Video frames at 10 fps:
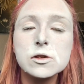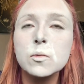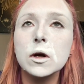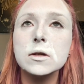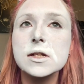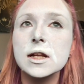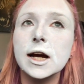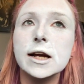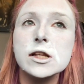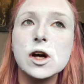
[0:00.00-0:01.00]
doesn't want to,
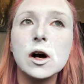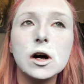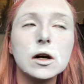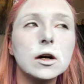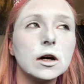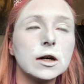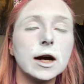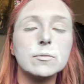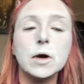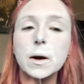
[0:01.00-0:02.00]
like, talk on
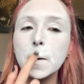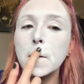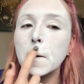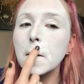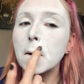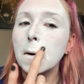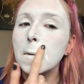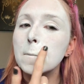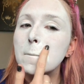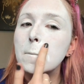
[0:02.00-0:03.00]
camera,
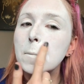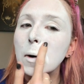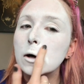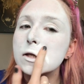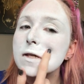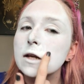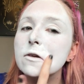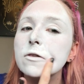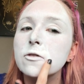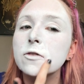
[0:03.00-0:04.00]
but I said
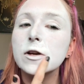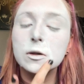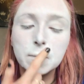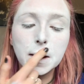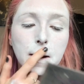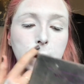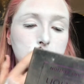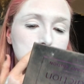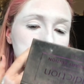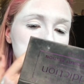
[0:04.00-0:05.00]
if I film it
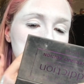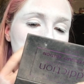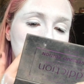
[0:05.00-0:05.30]
and,